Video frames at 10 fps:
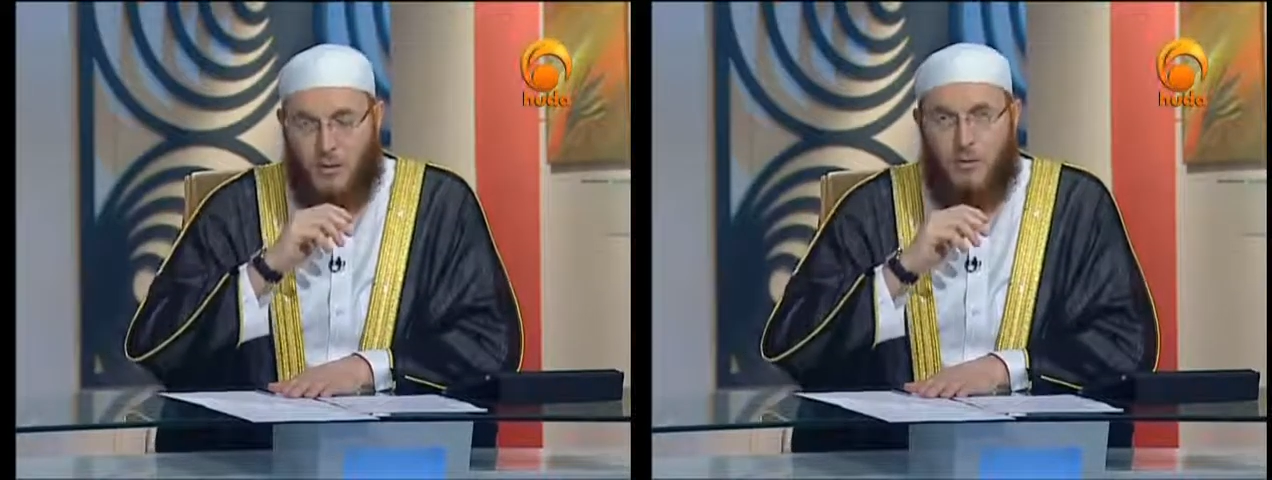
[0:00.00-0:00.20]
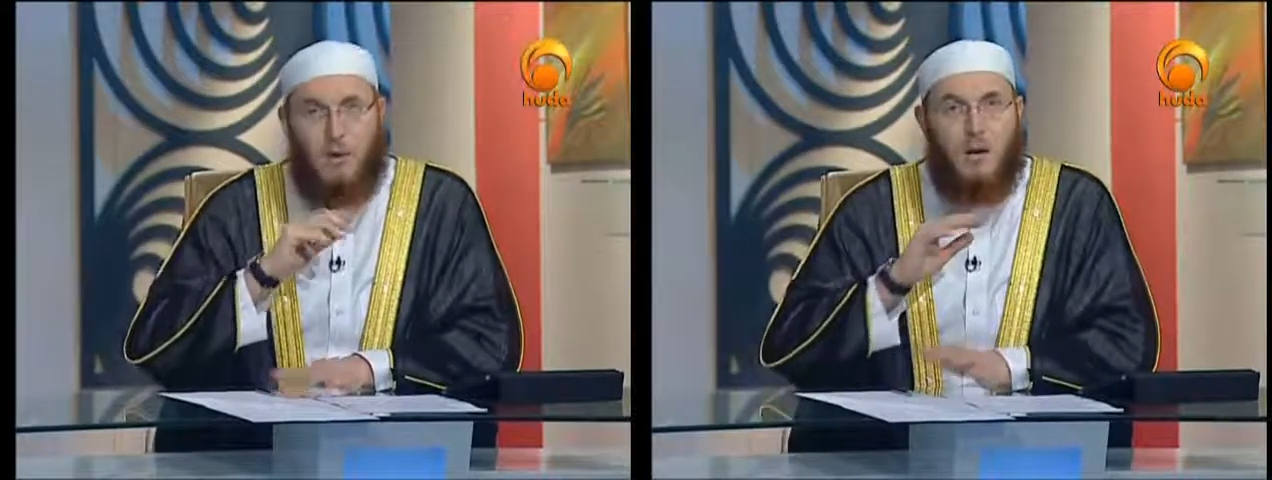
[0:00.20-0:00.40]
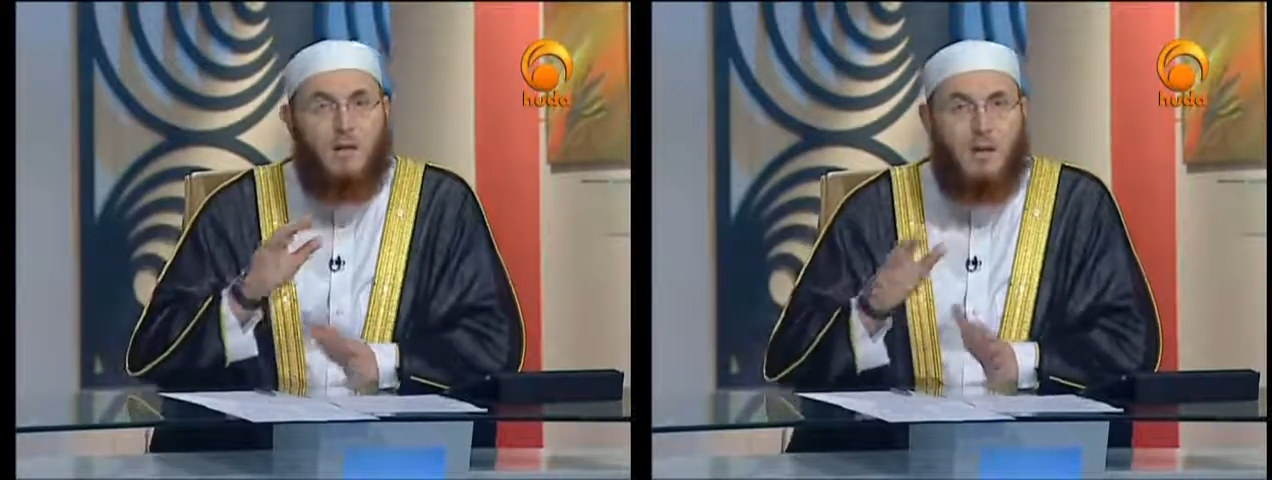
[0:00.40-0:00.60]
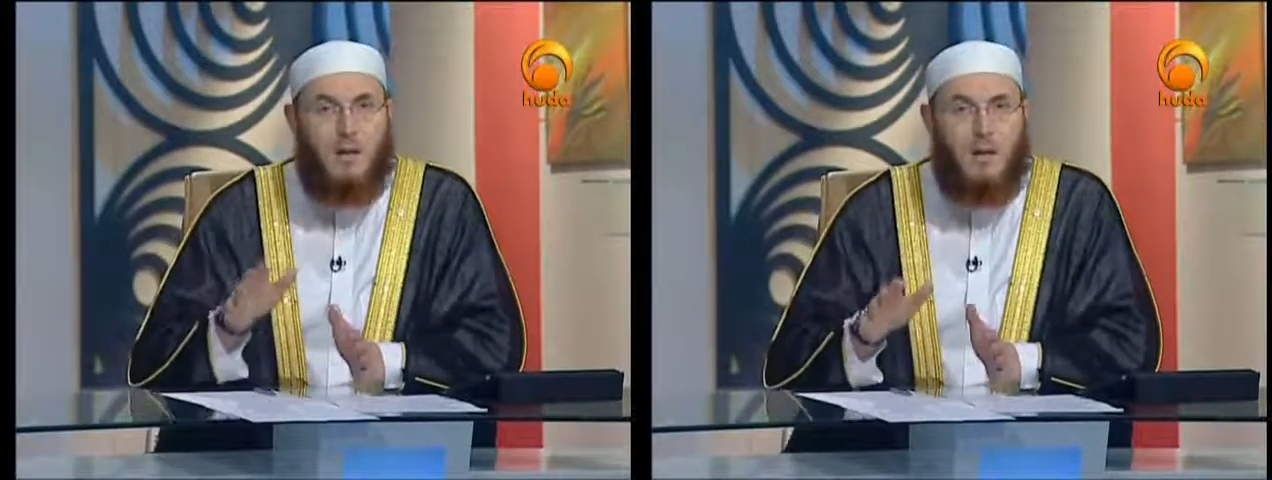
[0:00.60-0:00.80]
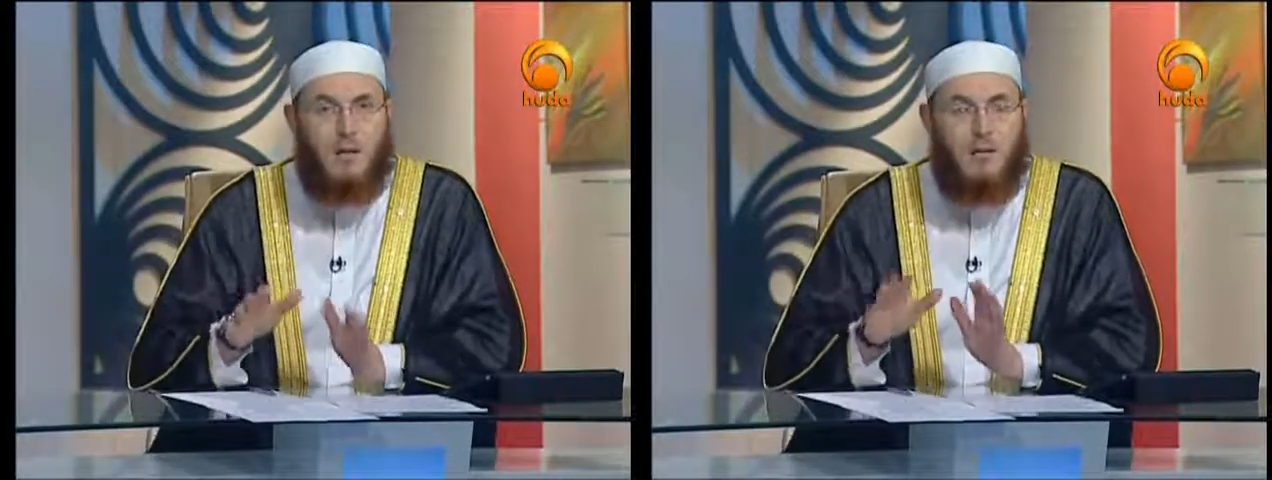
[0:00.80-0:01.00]
do not worry
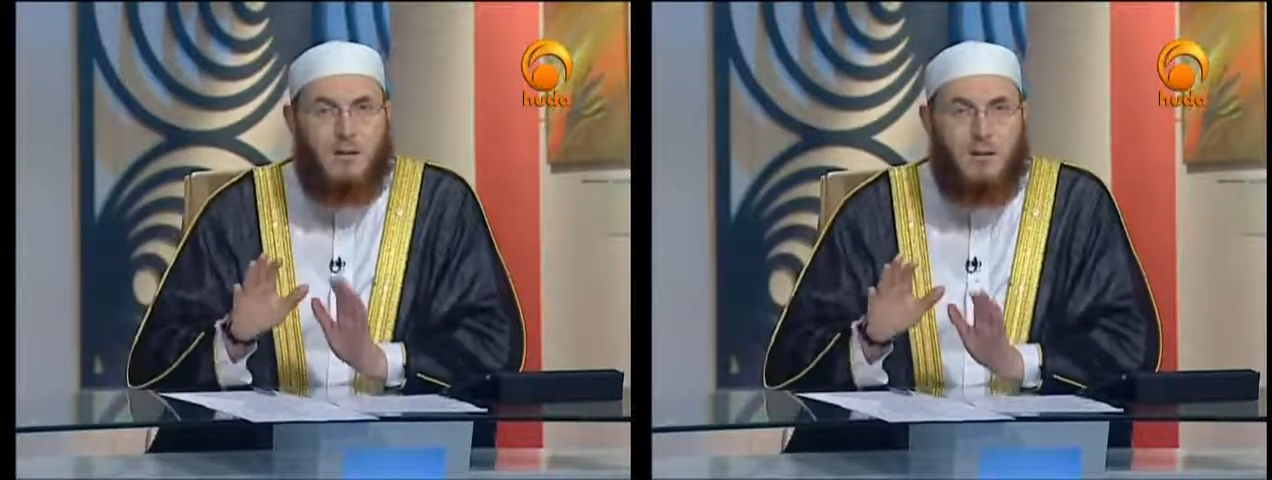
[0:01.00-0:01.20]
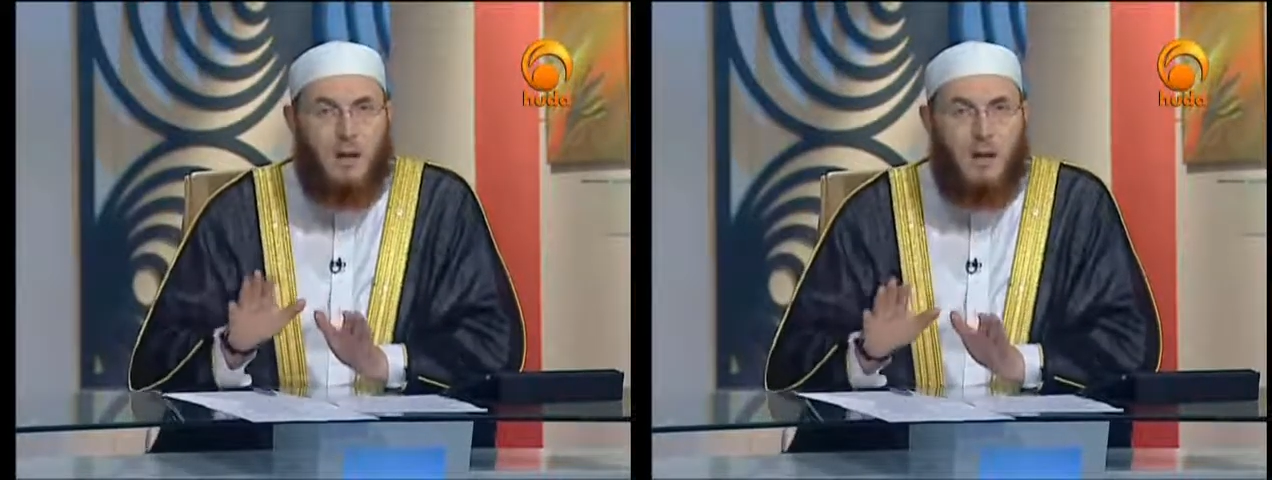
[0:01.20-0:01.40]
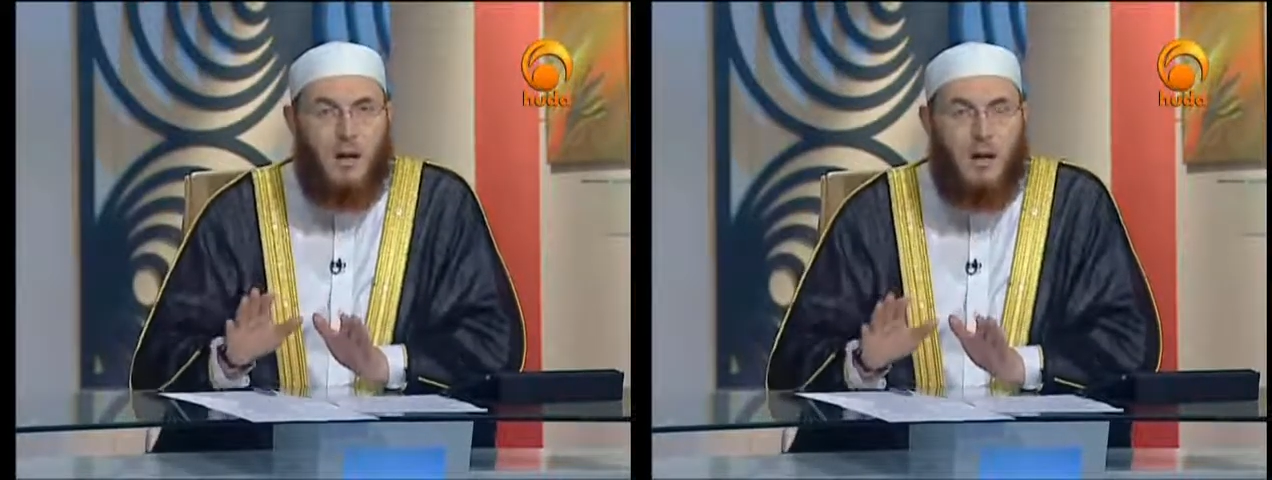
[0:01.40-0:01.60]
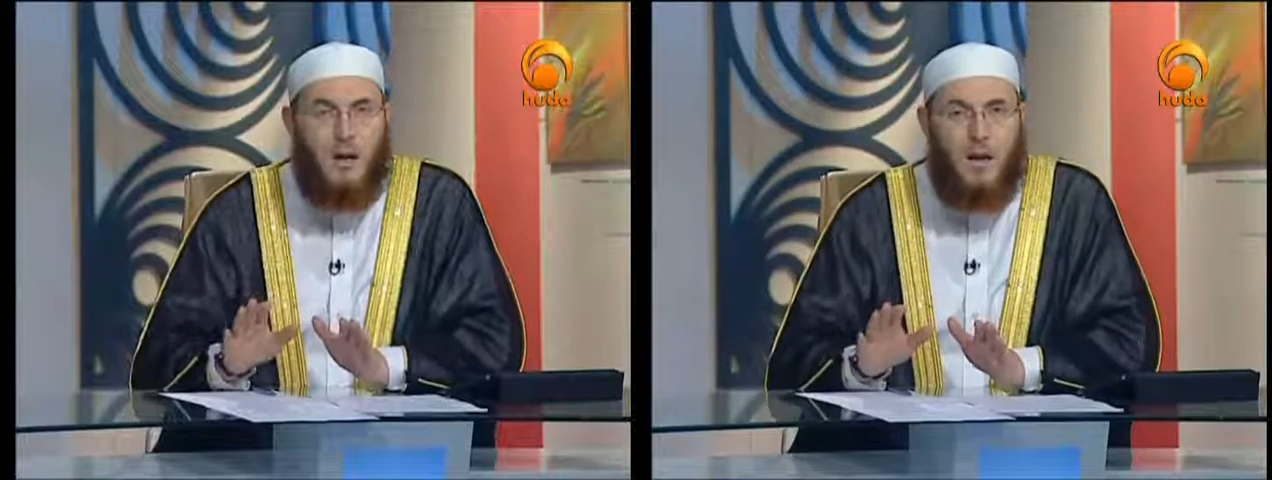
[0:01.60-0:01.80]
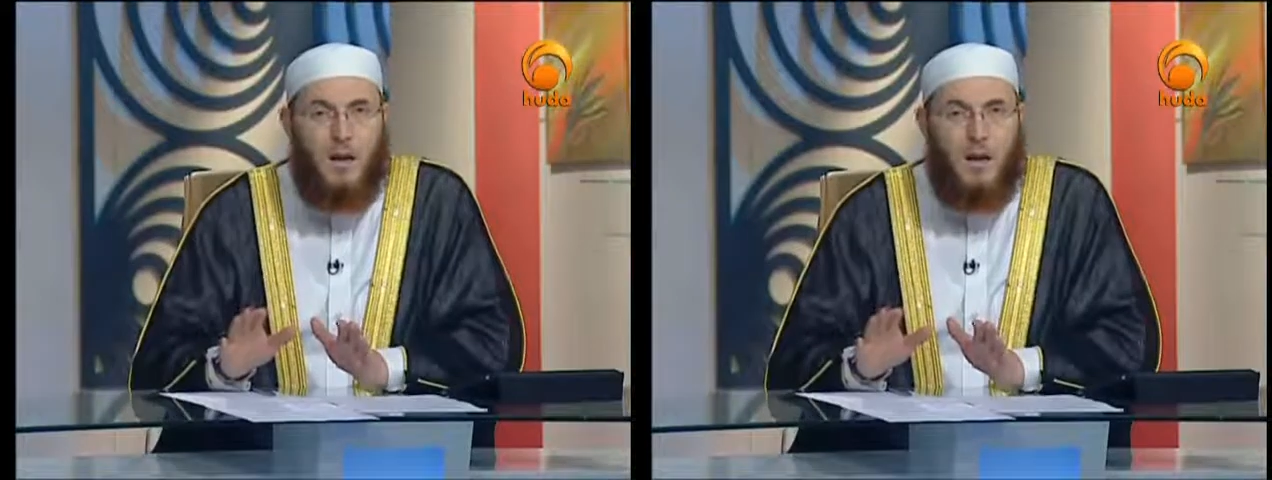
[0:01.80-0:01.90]
the least, inshallah,